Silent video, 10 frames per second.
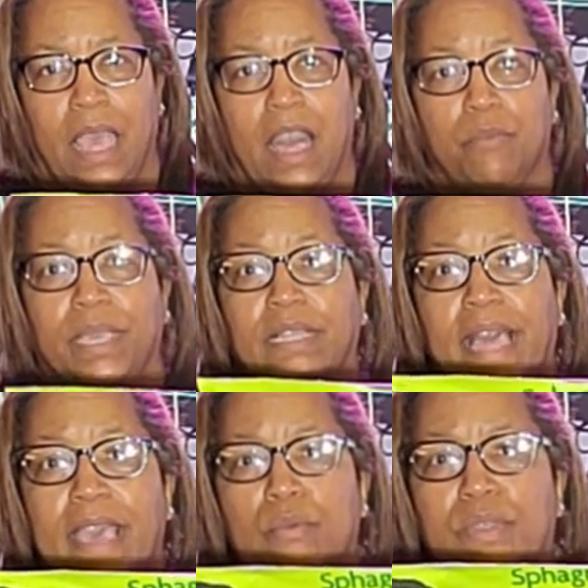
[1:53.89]
I'll be
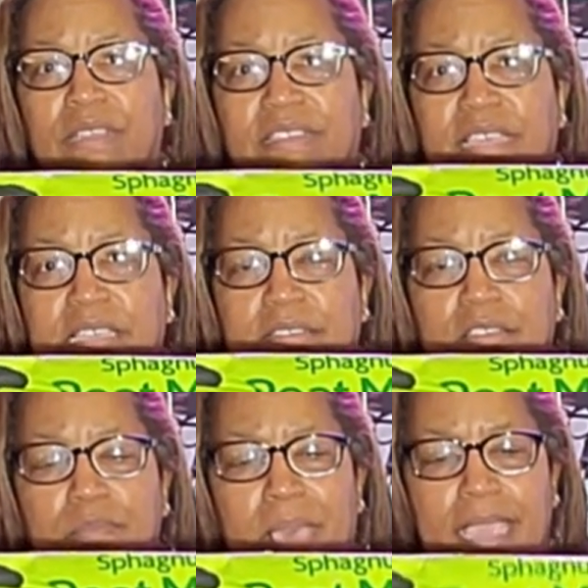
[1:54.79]
glad when the
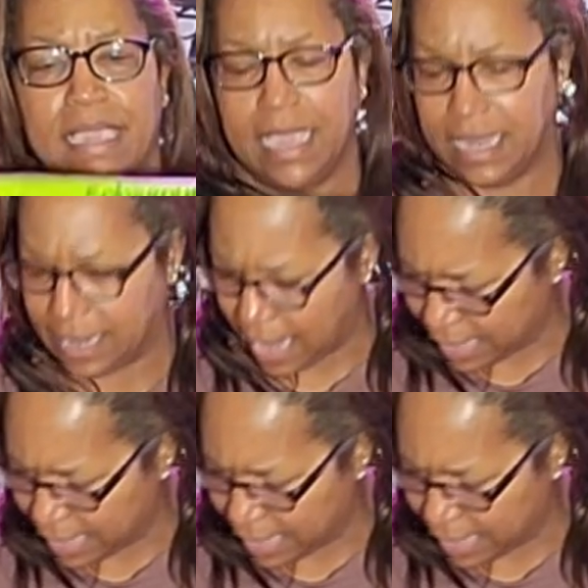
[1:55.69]
season's back in and